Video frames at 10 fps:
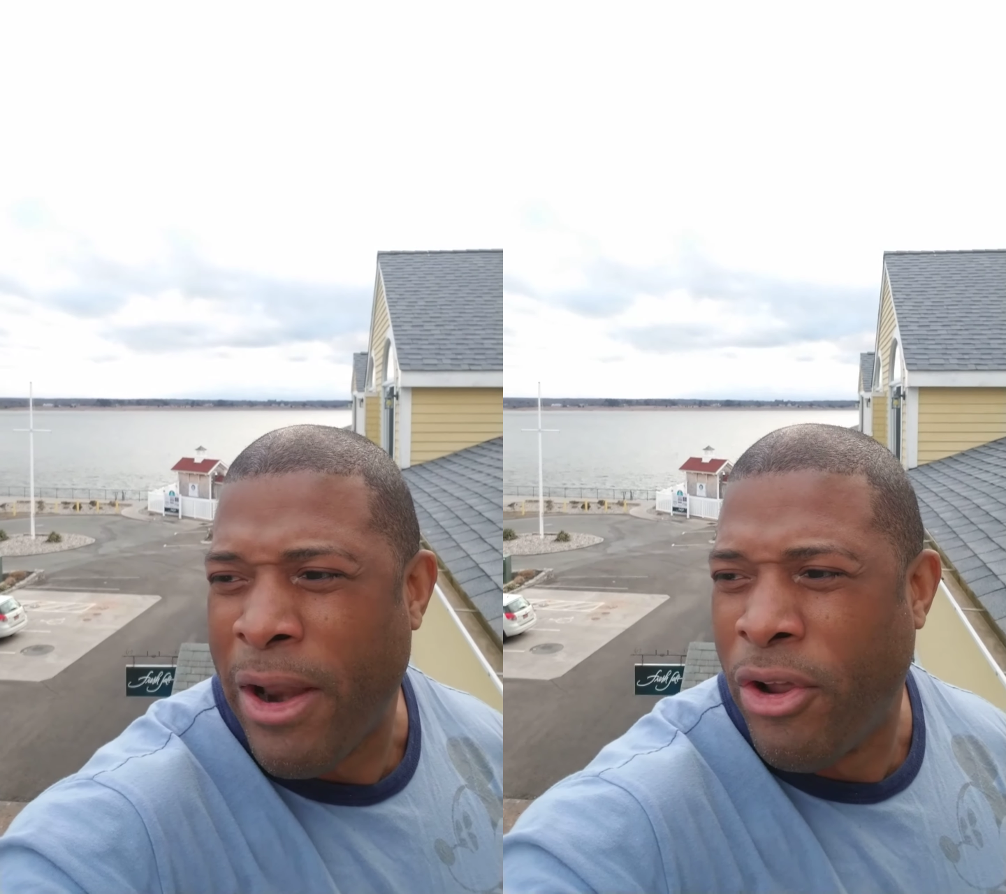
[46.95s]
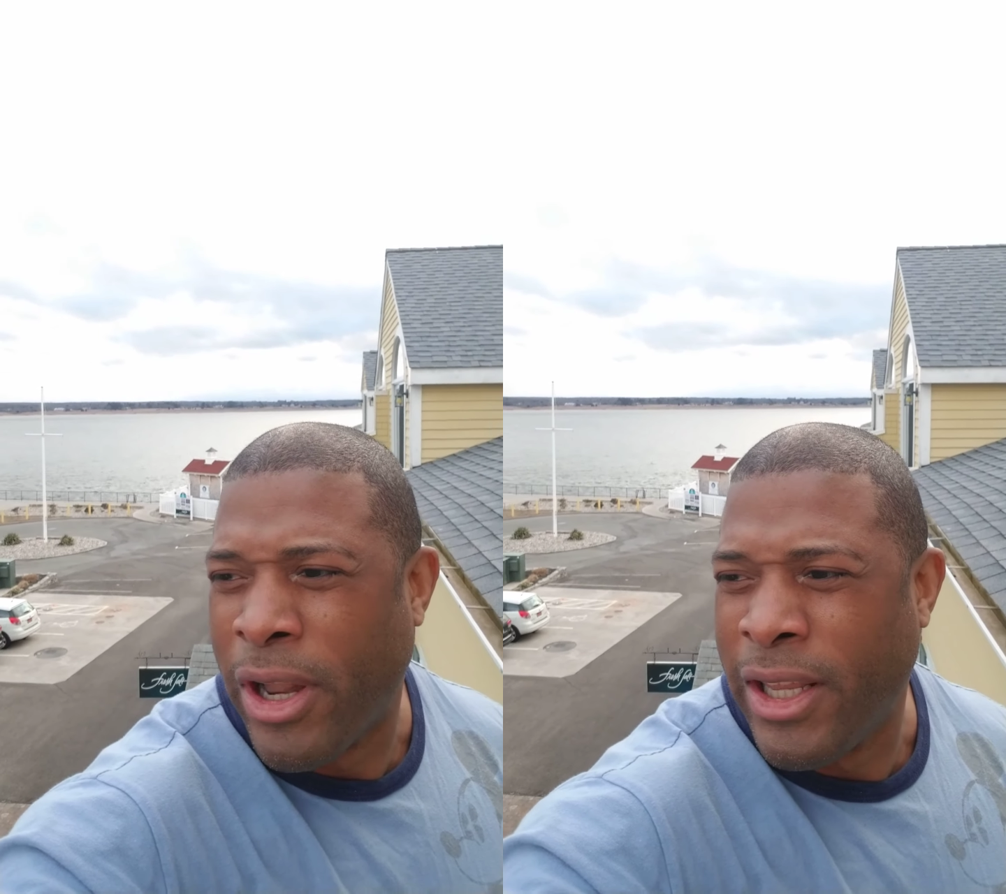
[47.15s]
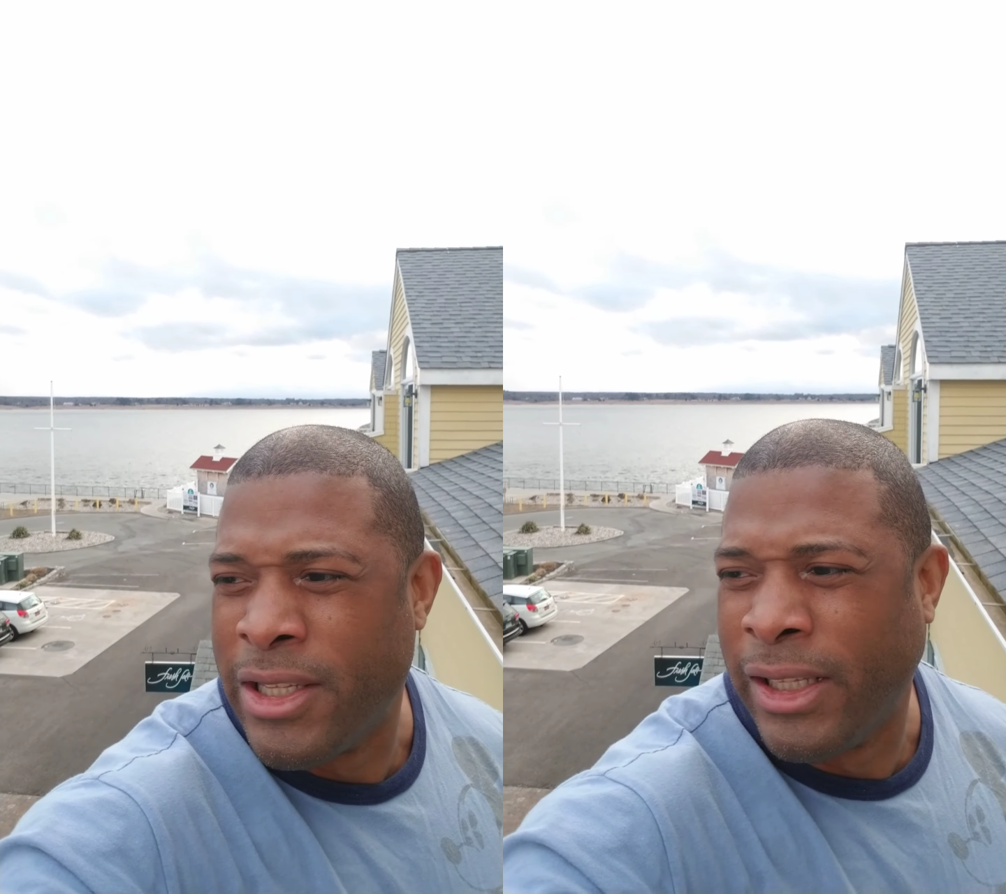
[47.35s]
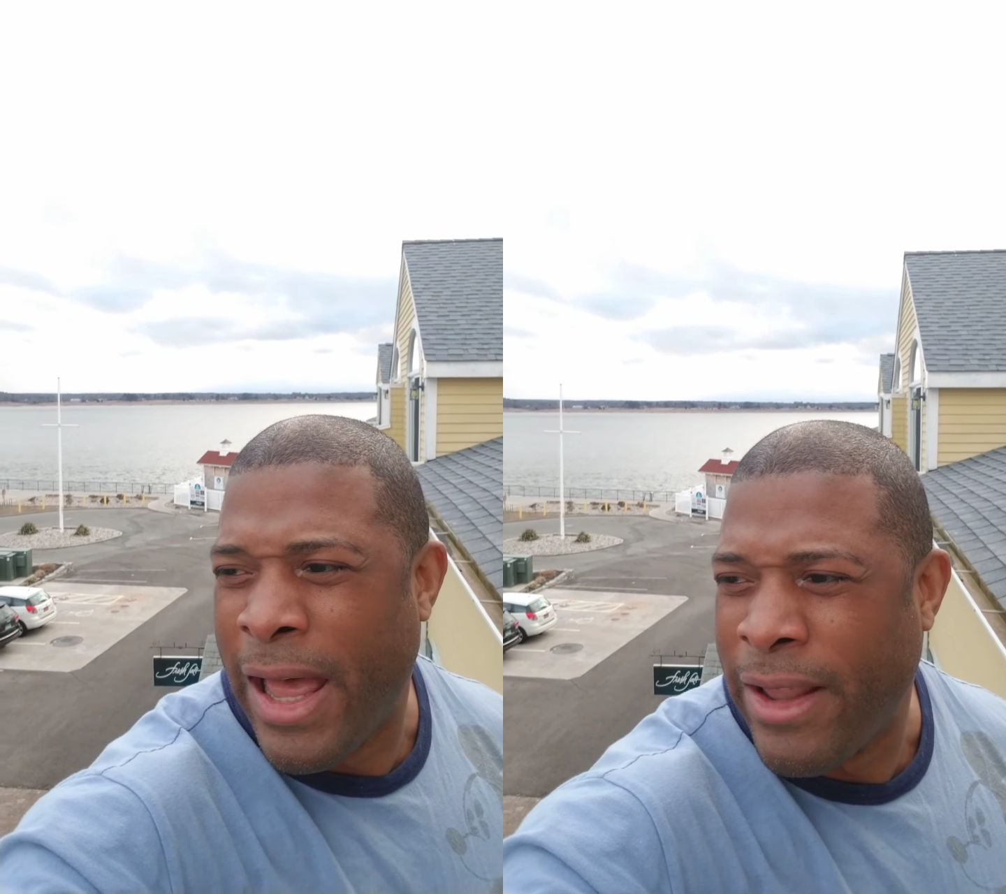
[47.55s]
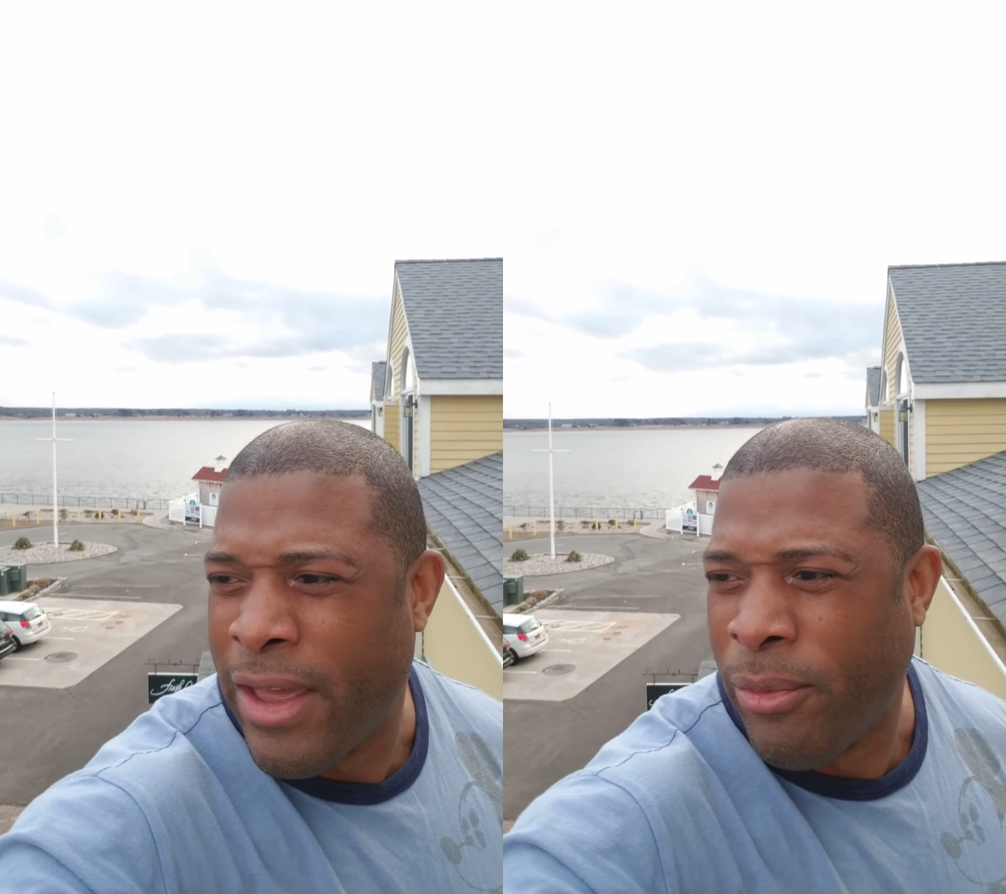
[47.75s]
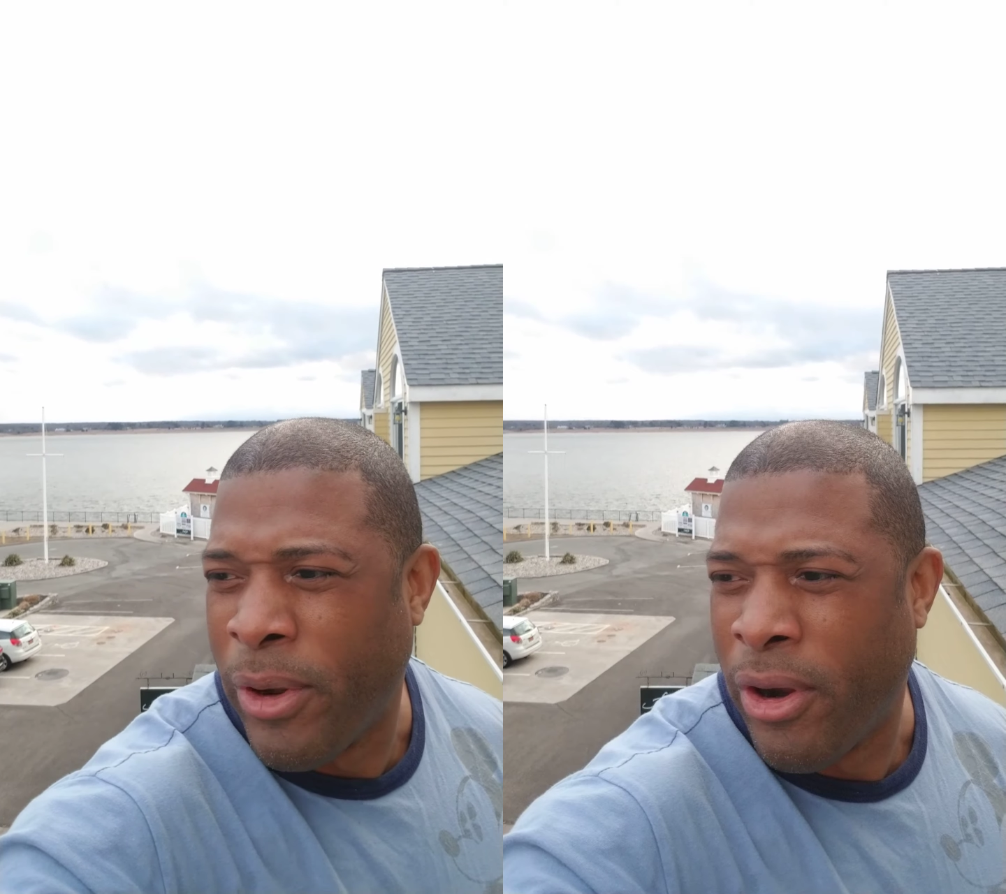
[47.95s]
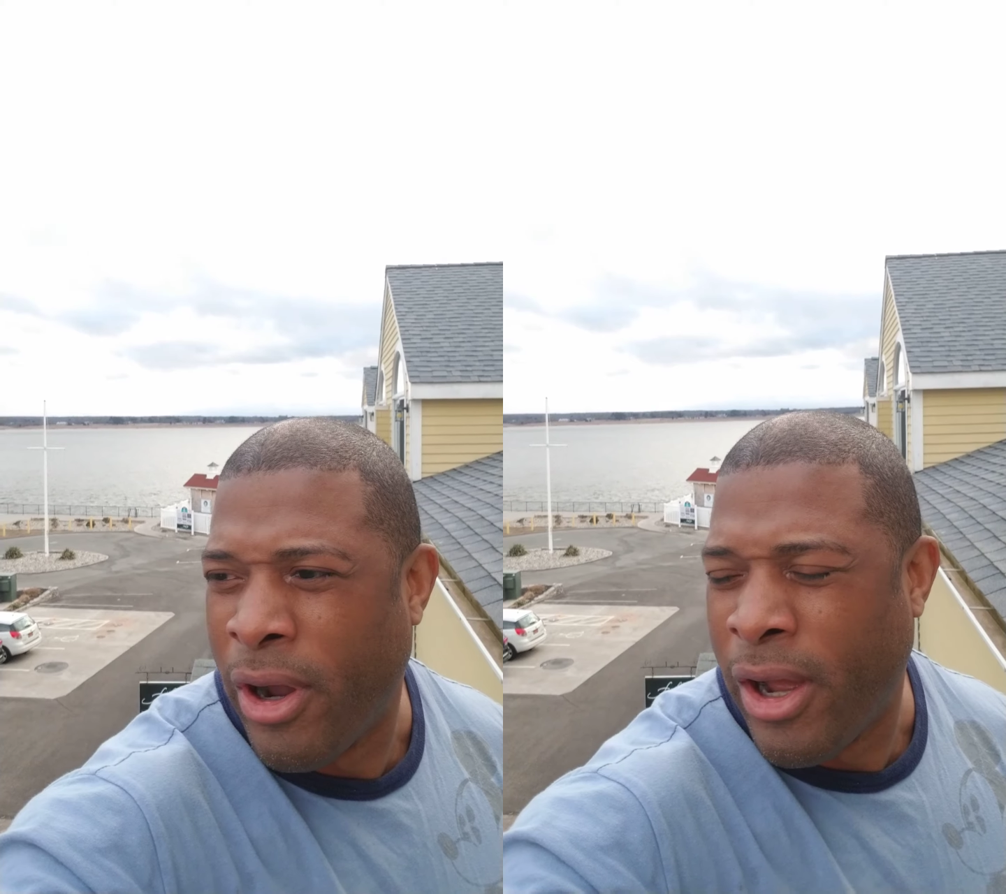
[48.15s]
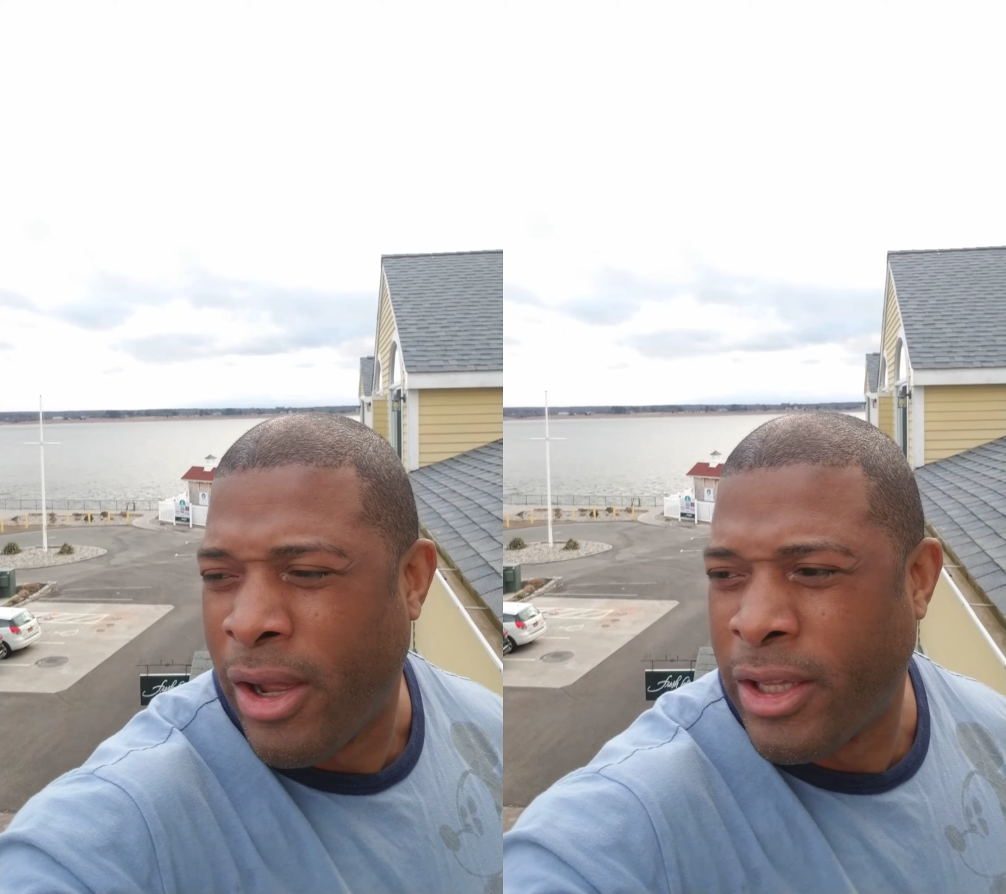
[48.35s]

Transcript: I know that he's glad that we're uh,